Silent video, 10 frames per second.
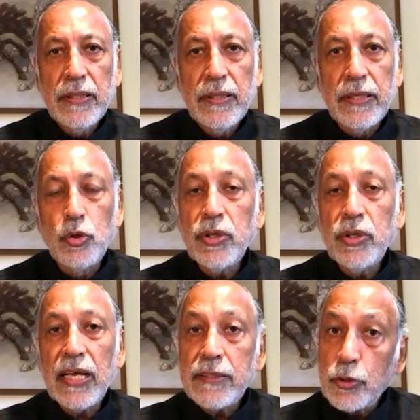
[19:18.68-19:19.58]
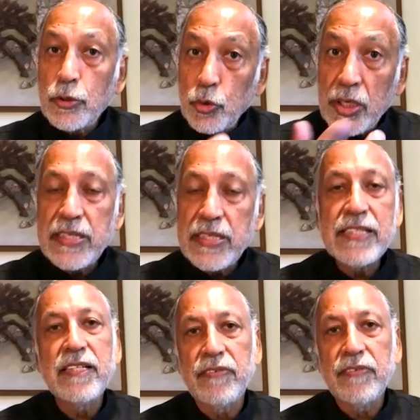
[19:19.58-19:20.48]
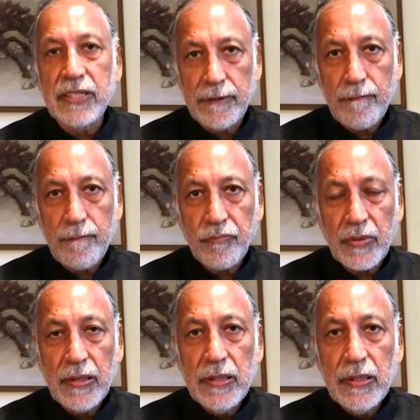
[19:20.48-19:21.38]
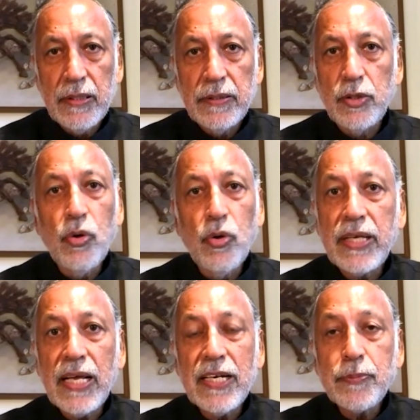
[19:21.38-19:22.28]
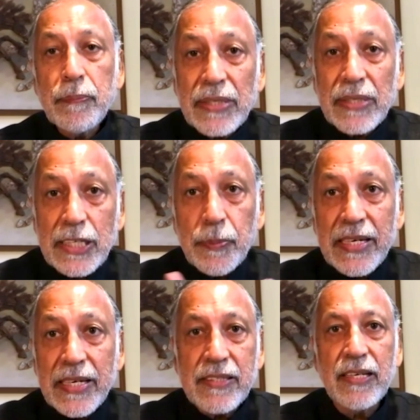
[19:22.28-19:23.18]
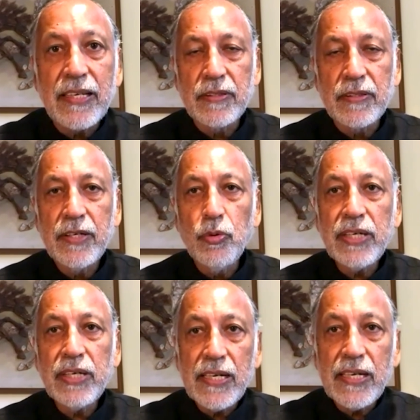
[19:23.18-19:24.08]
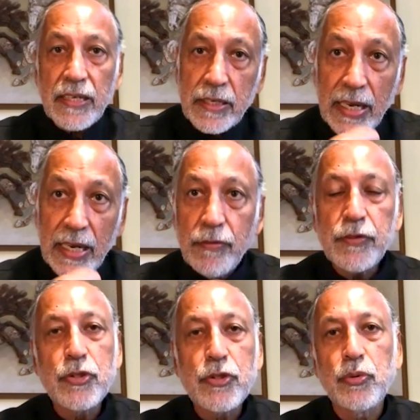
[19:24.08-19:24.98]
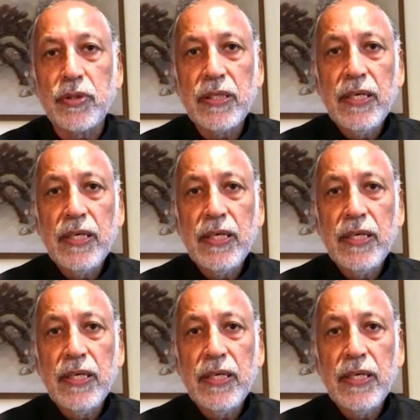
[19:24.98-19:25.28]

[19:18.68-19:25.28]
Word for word: They don't tell us social sensitivity. Mm-hmm. They don't tell us people's aspiration level. They don't tell us the drive of a student.